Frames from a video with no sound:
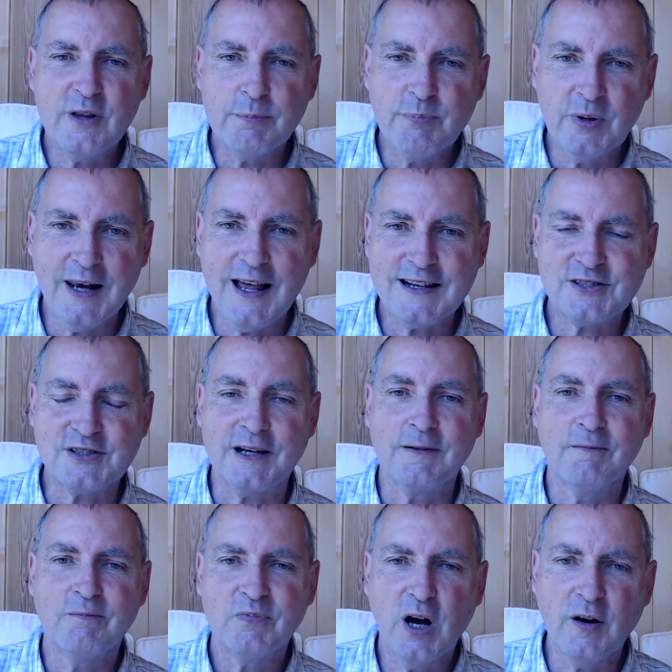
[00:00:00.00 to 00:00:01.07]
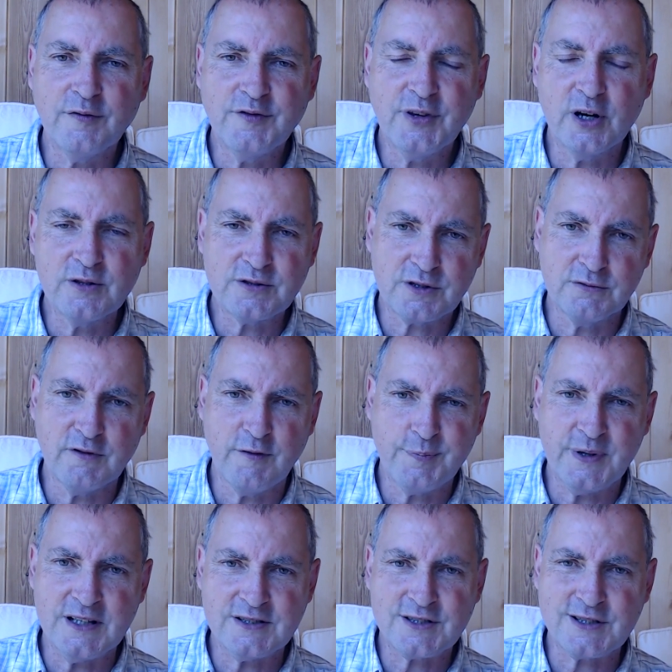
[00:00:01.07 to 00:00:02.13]
blessing of those who have
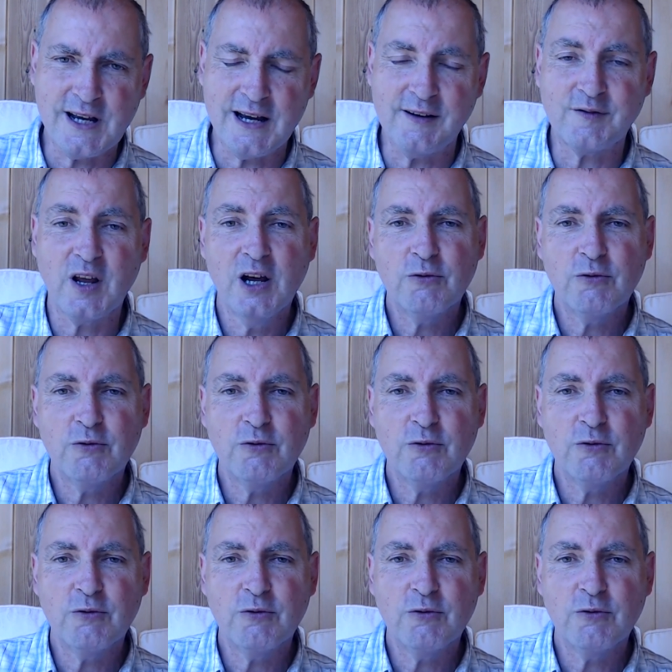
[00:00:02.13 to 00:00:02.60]
been saved.